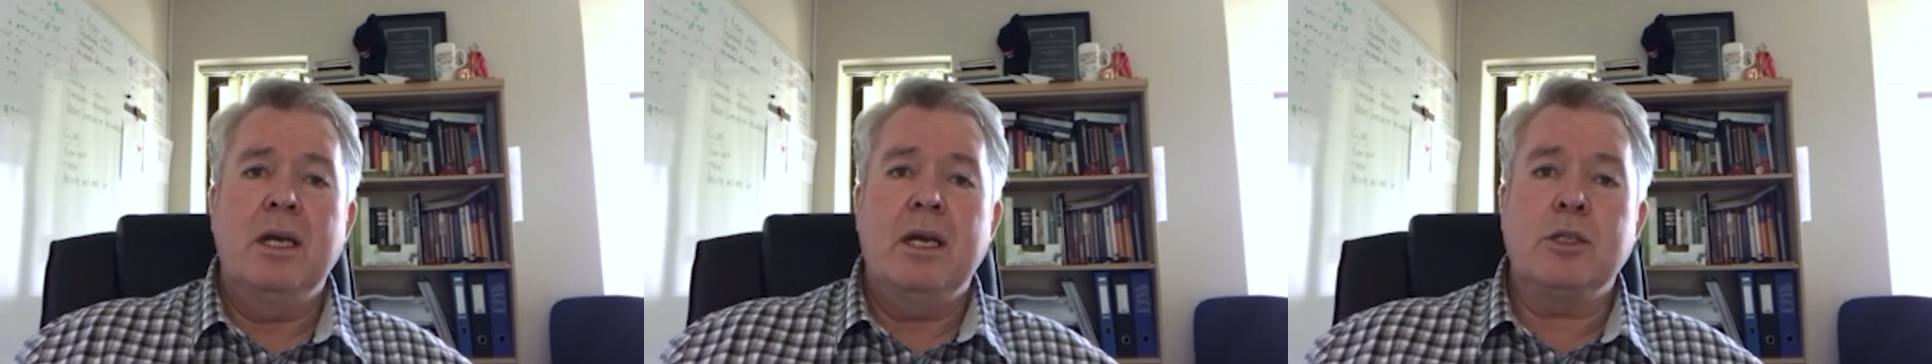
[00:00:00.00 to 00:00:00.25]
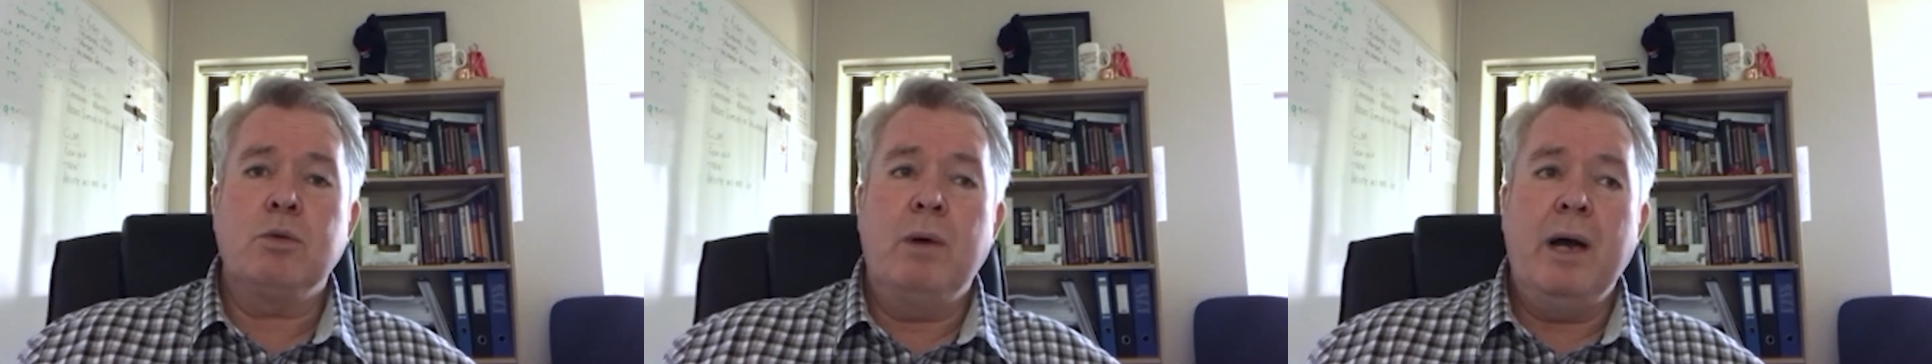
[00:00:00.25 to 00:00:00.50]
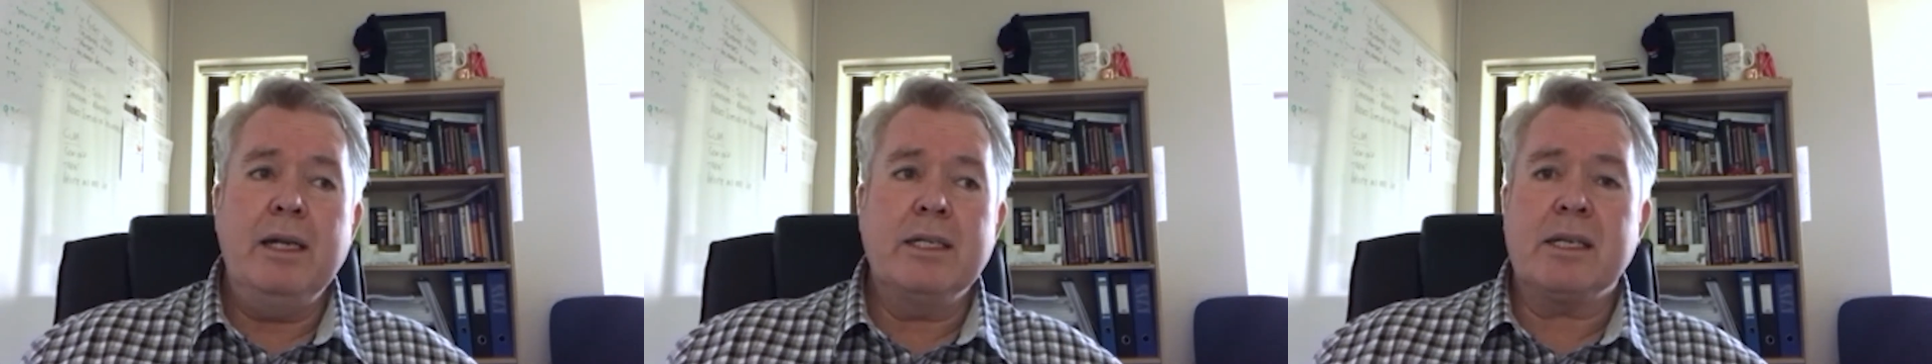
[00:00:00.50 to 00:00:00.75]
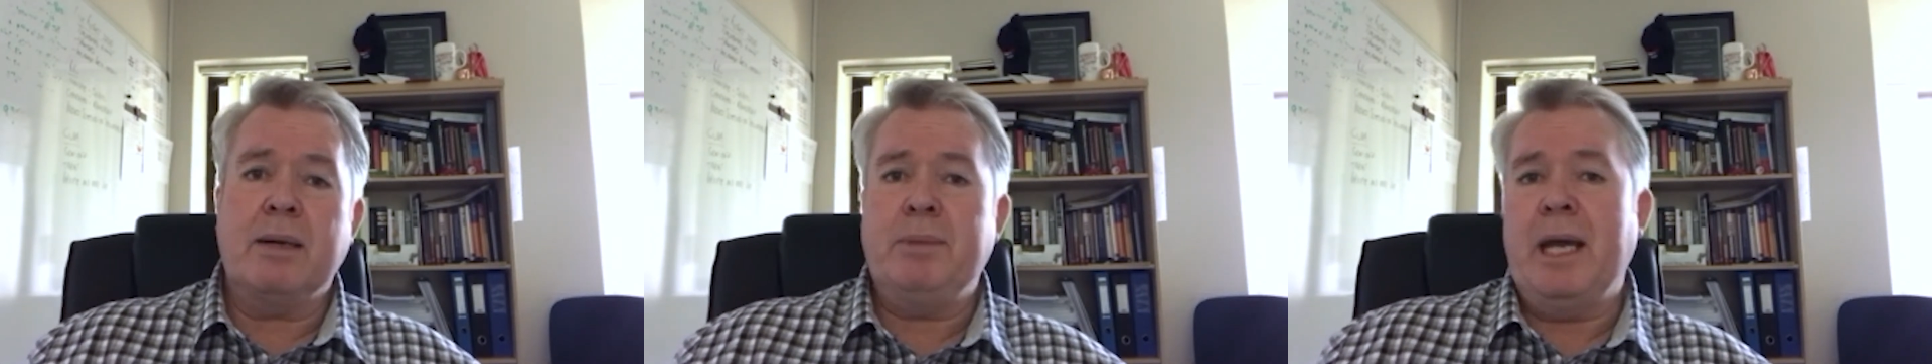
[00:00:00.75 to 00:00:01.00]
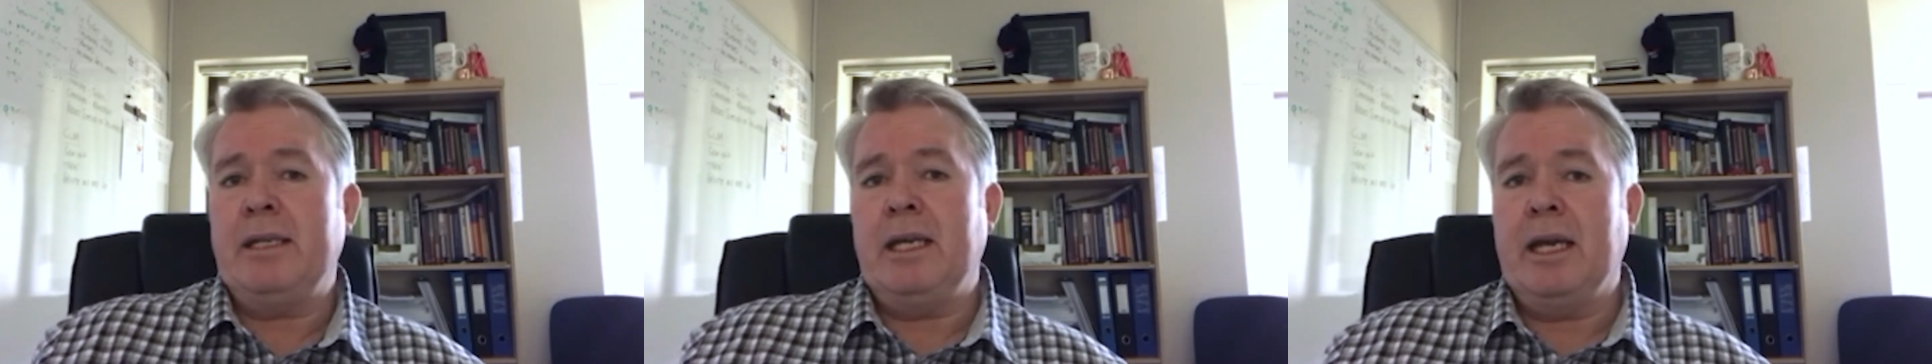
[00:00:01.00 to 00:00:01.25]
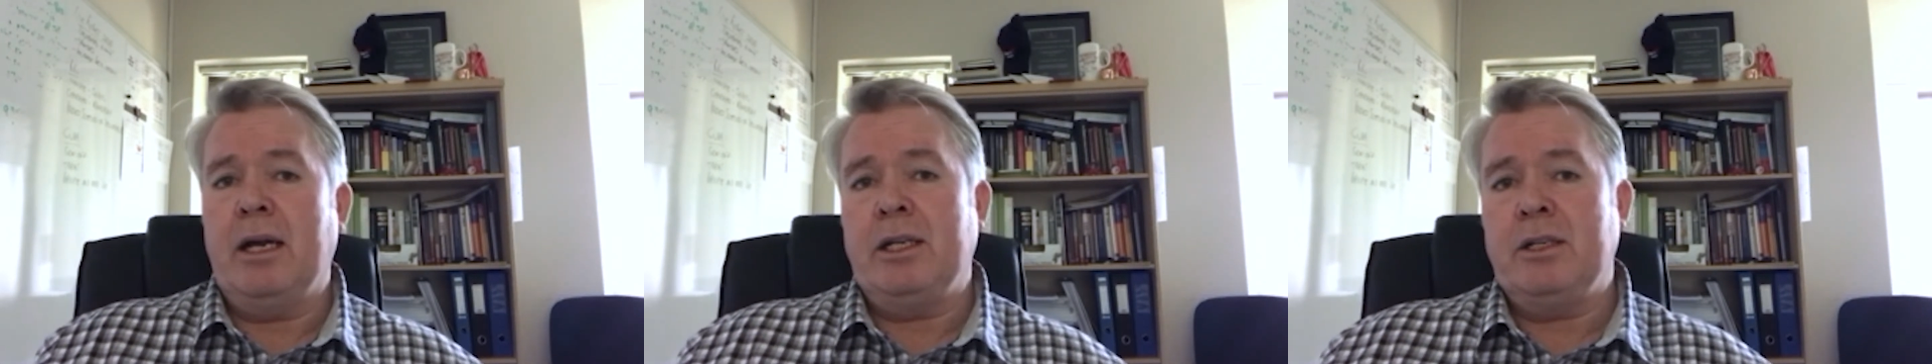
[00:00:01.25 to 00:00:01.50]
as well as
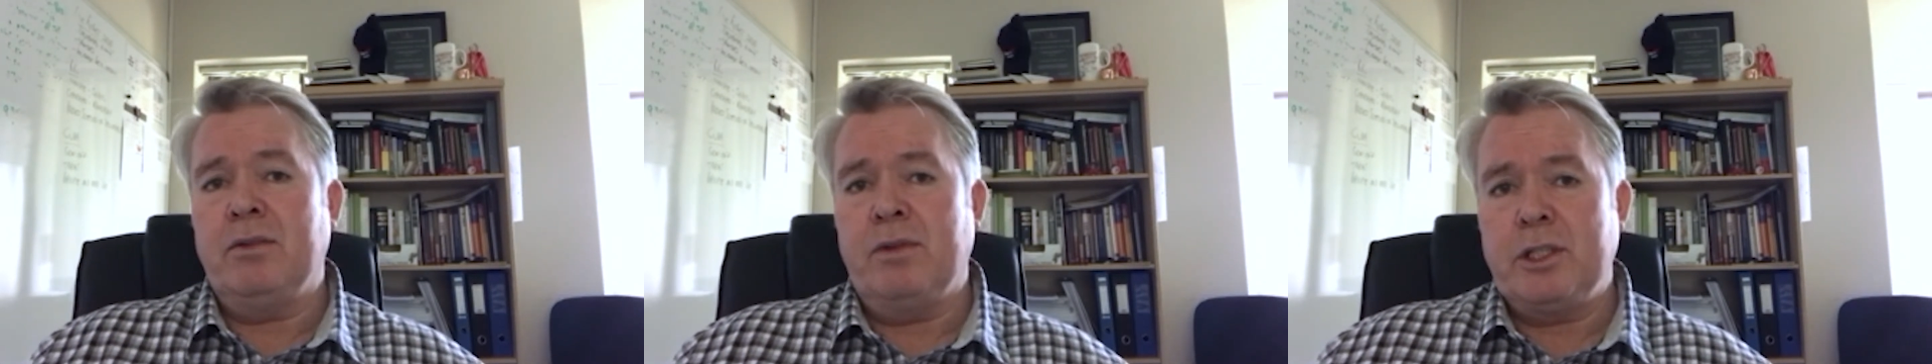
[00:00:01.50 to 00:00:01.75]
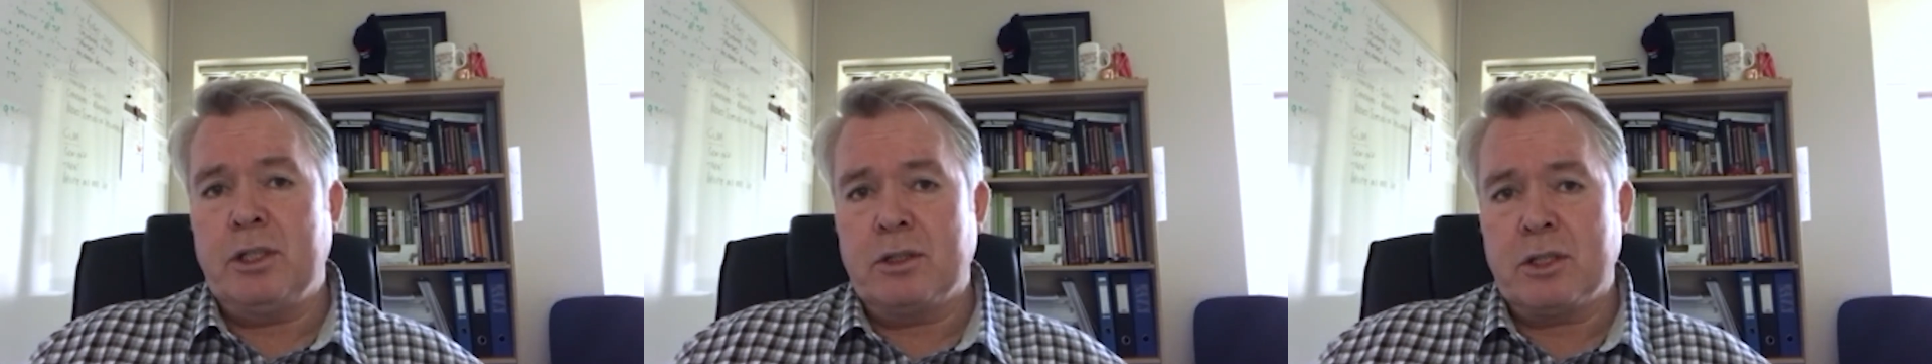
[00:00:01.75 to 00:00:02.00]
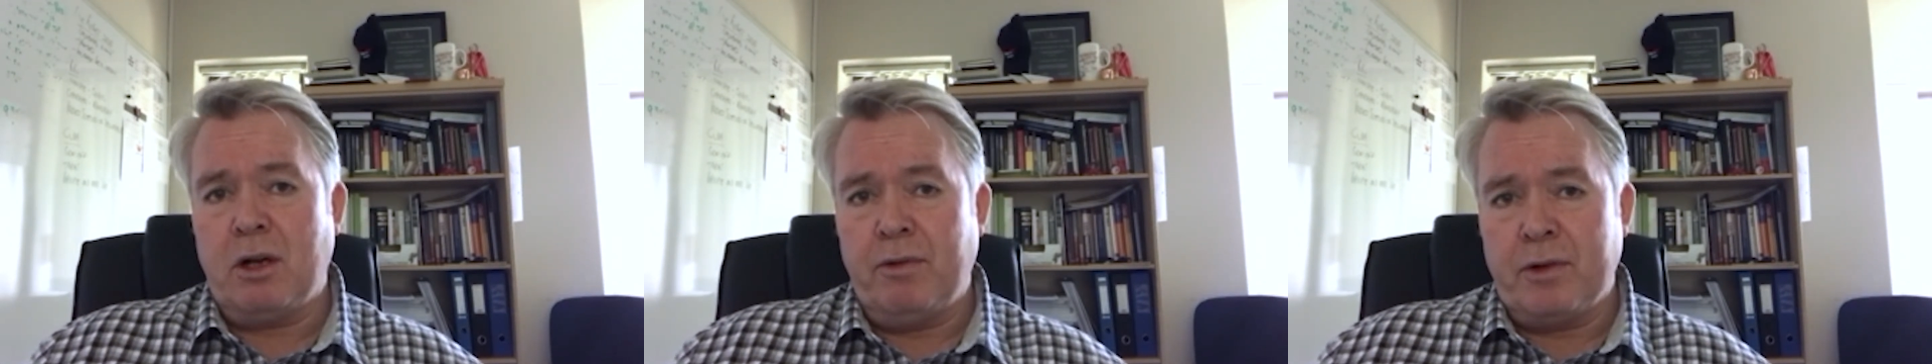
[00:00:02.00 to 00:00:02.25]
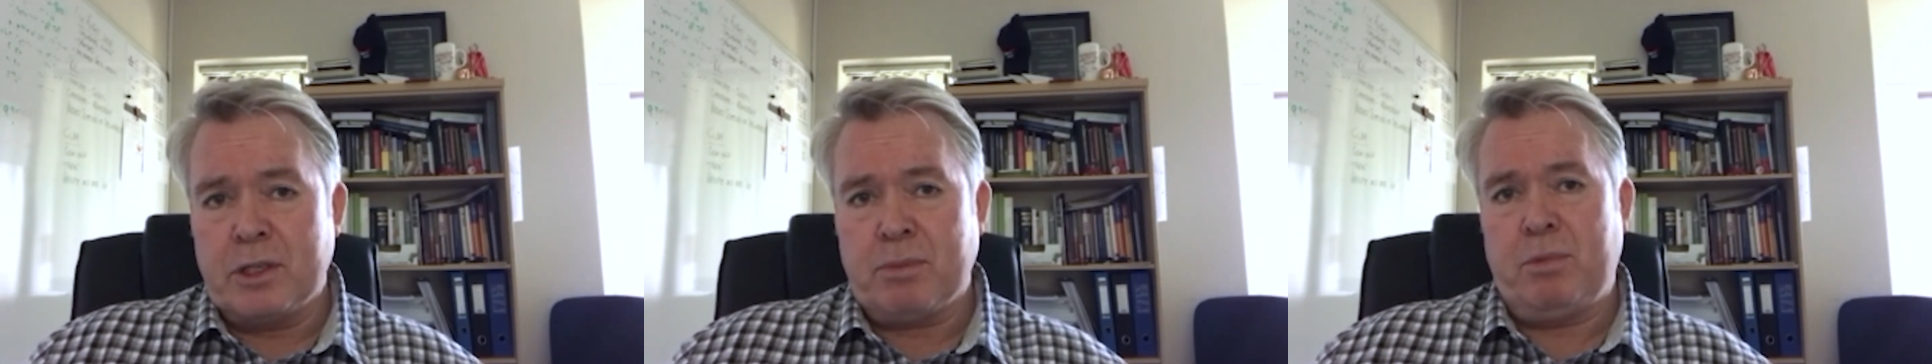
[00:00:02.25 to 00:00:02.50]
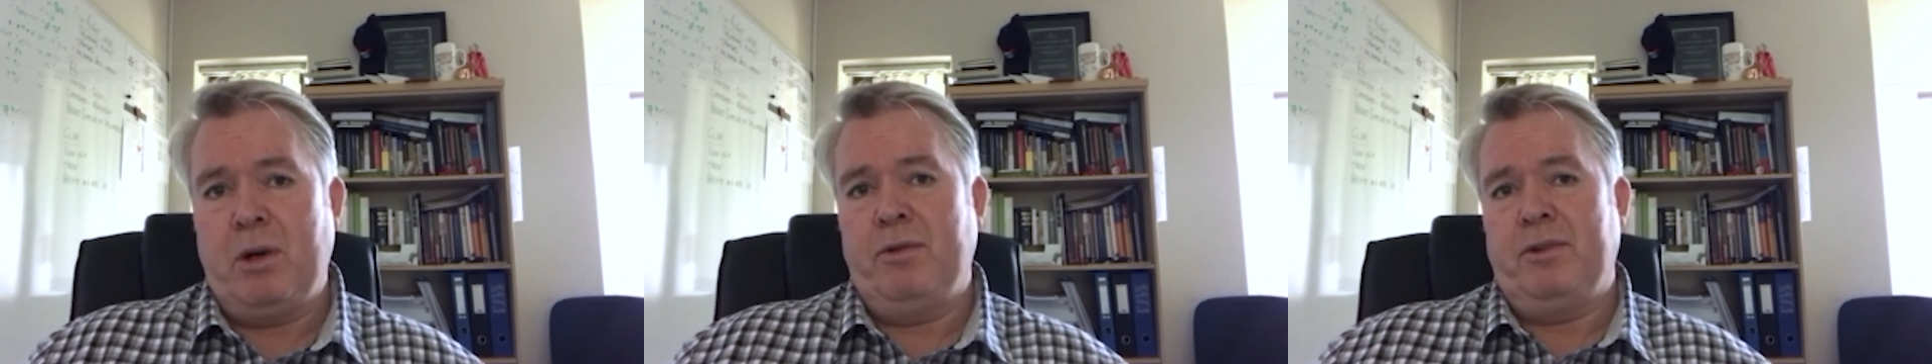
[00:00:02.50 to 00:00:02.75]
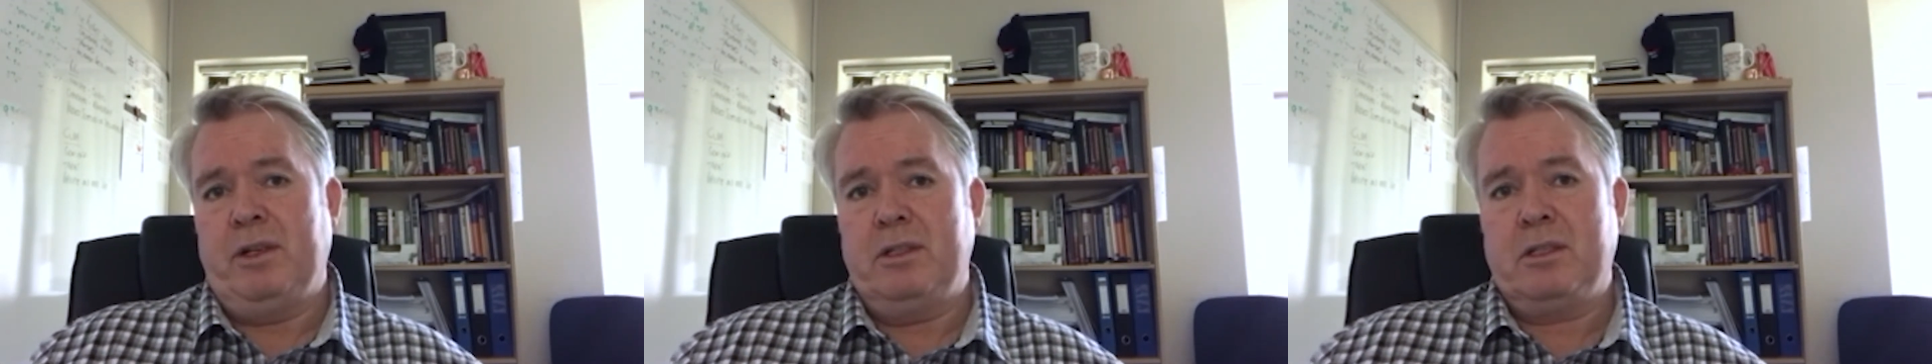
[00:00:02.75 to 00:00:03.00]
updating our individual staff risk
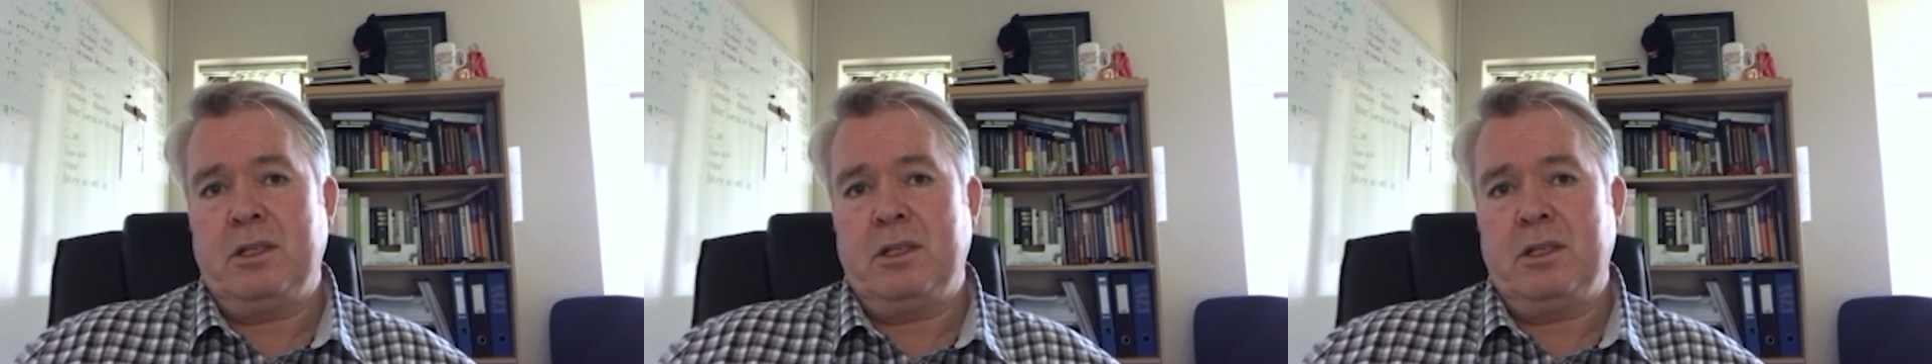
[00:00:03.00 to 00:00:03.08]
profiles.